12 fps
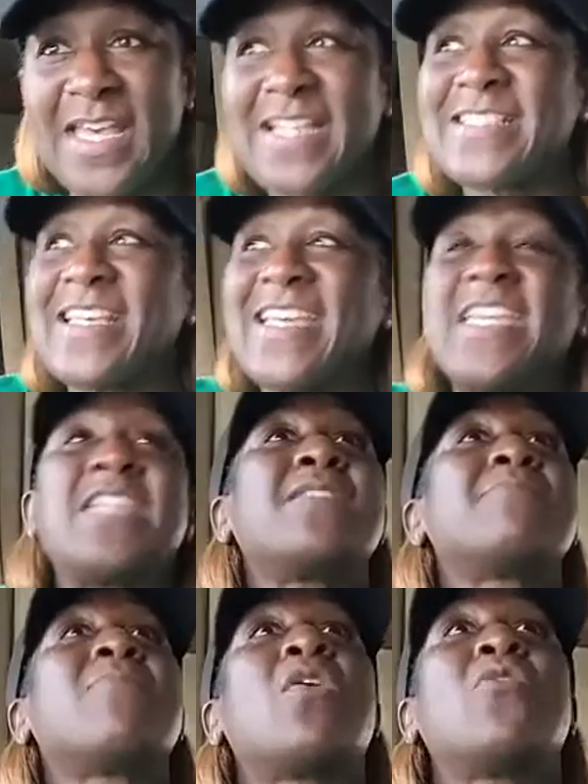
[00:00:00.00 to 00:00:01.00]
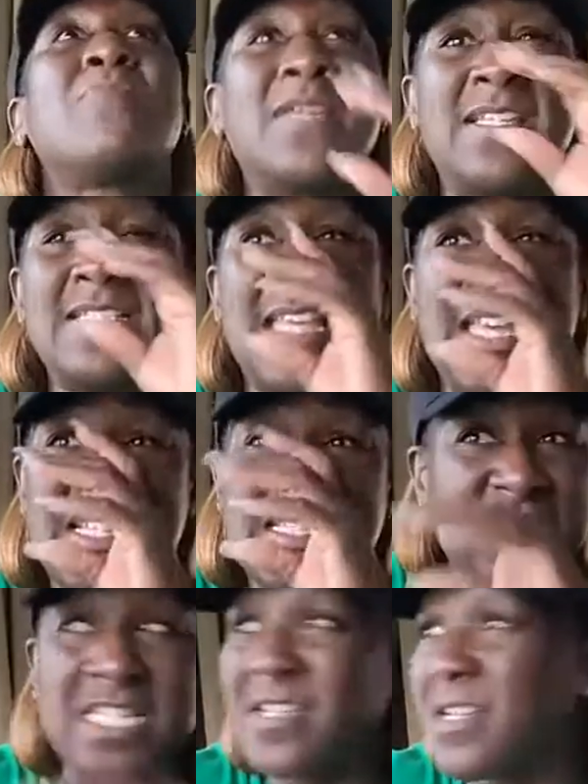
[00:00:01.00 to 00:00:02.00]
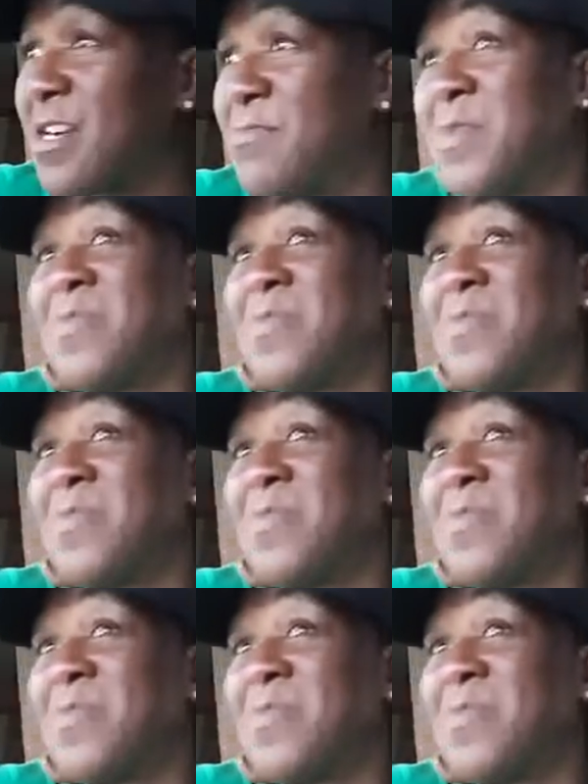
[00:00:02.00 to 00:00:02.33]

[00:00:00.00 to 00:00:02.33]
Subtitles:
Because at any moment, that she can come